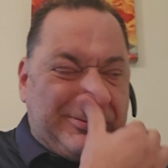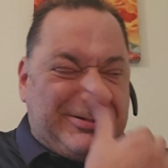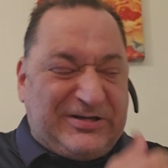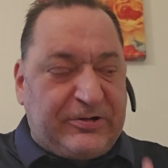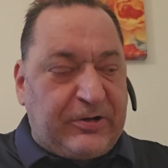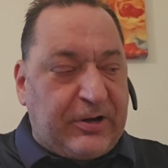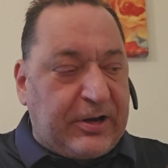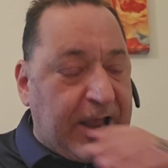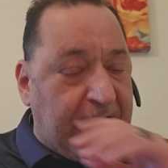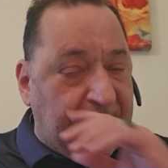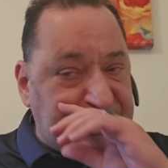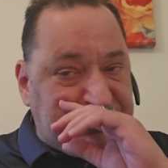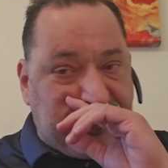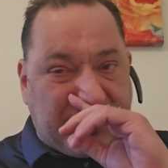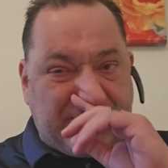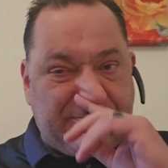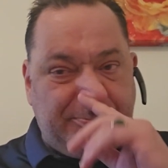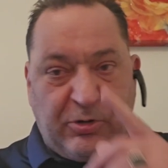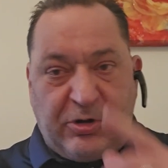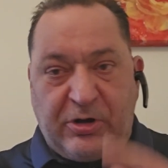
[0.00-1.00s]
Sacred
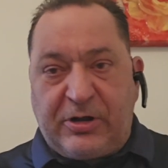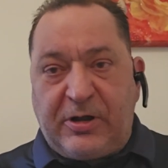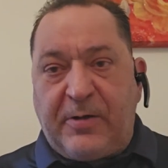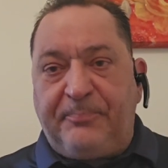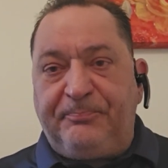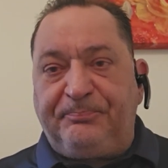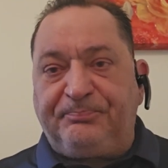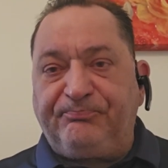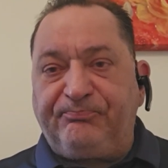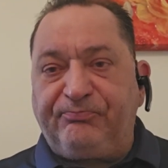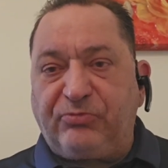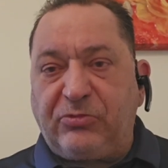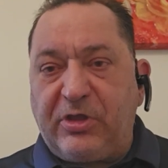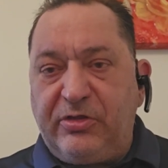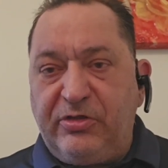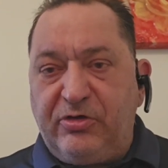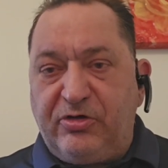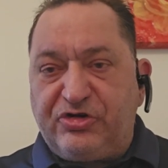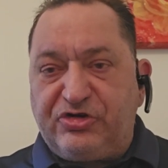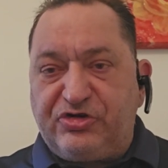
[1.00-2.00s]
Contracts book,
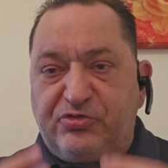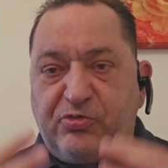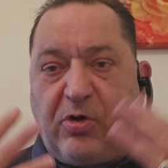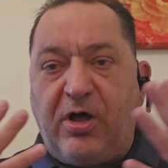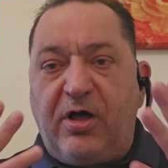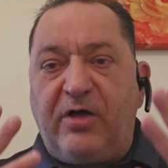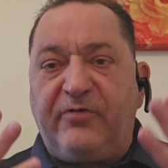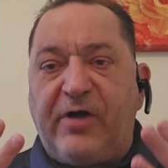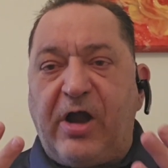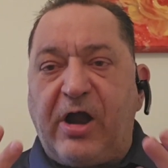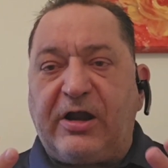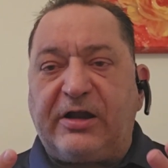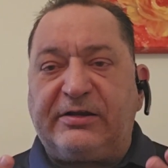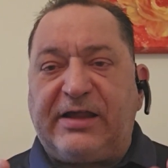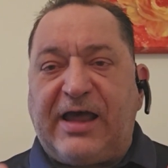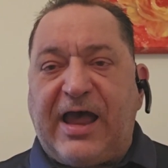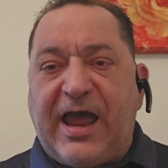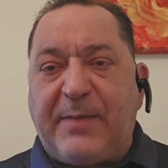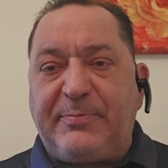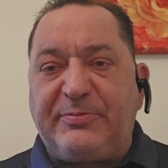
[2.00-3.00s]
there's 12
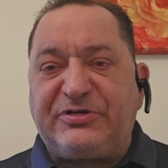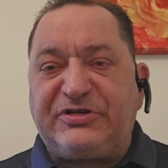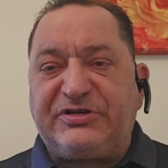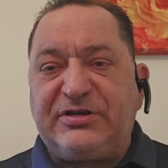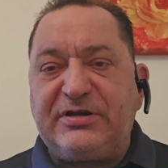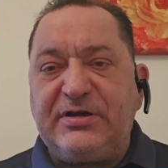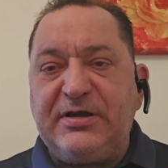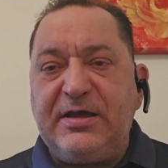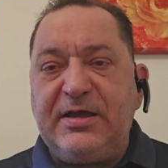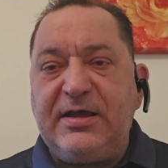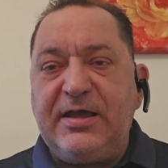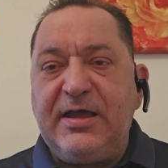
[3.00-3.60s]
archetypes.